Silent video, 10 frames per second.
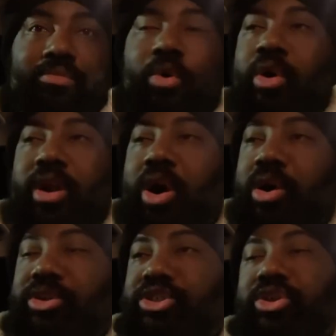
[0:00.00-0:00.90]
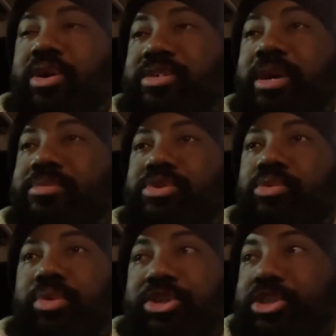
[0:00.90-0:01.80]
or in an orange
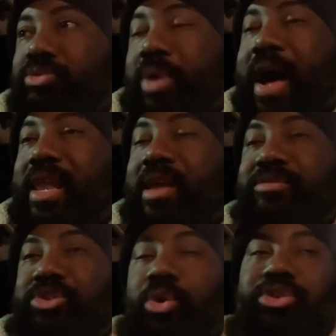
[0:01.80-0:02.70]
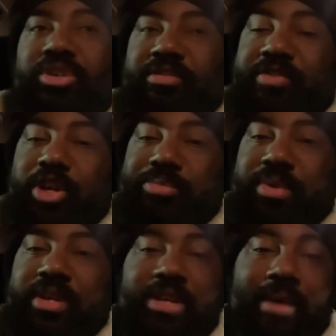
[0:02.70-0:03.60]
jumpsuit, which is why I left Georgia in the first place.